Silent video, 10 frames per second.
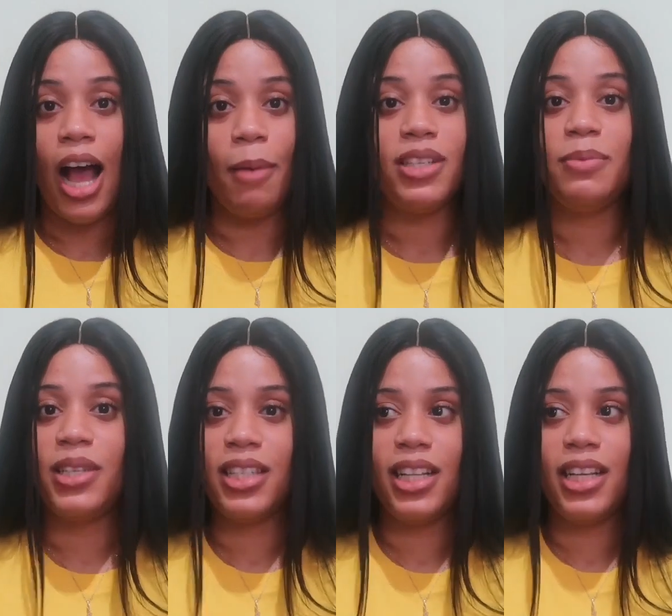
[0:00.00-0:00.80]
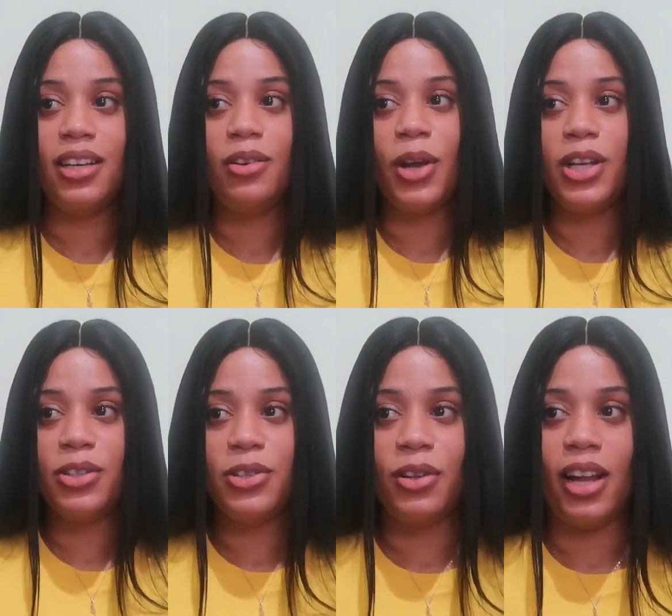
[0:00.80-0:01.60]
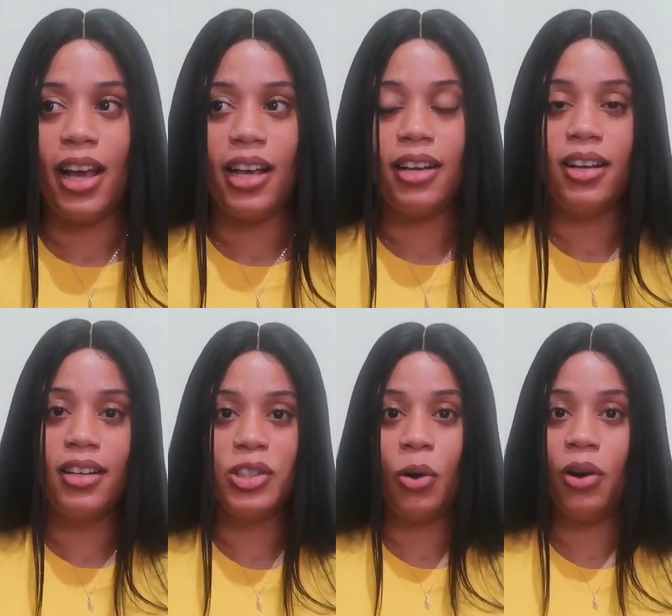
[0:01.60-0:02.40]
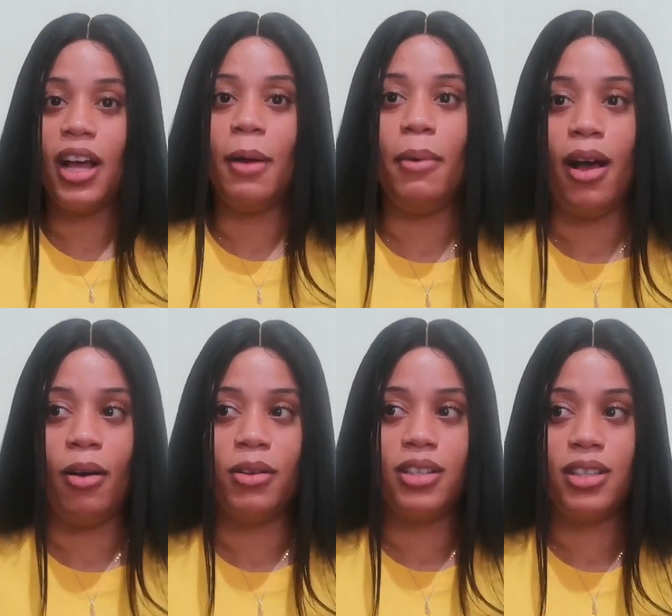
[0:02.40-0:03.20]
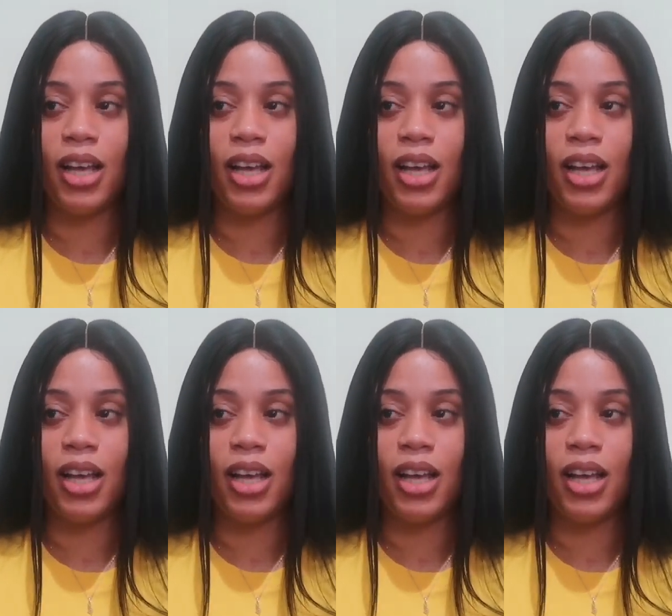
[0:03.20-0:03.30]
I'm just basically going to like talk about